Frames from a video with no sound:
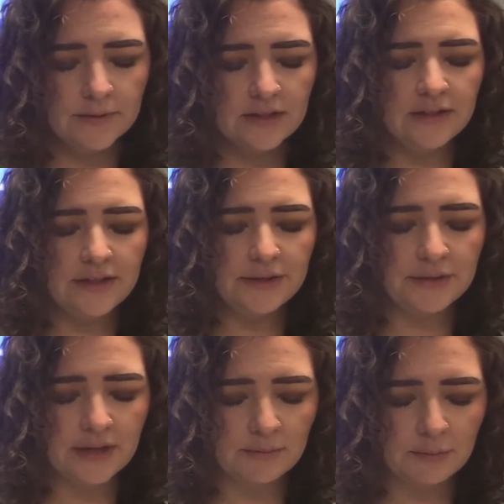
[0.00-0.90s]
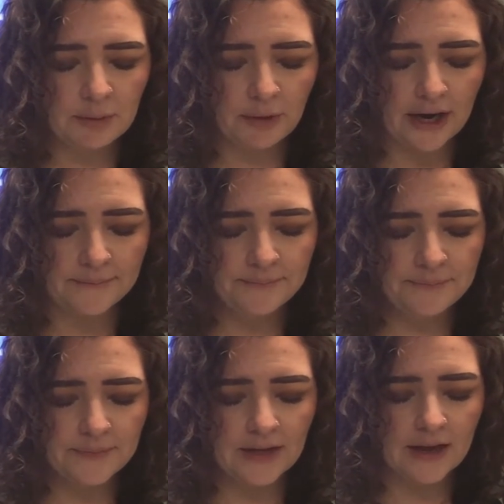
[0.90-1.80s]
In your name we pray.
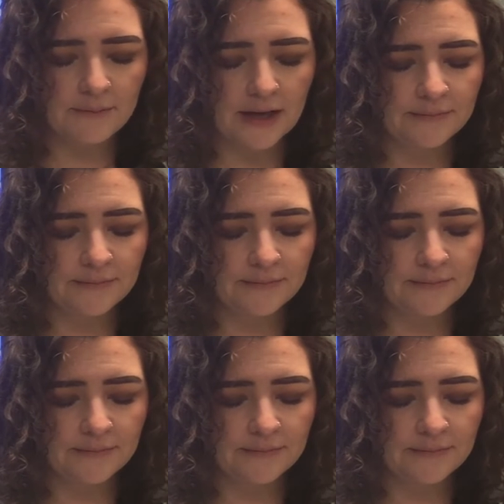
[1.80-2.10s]
Amen.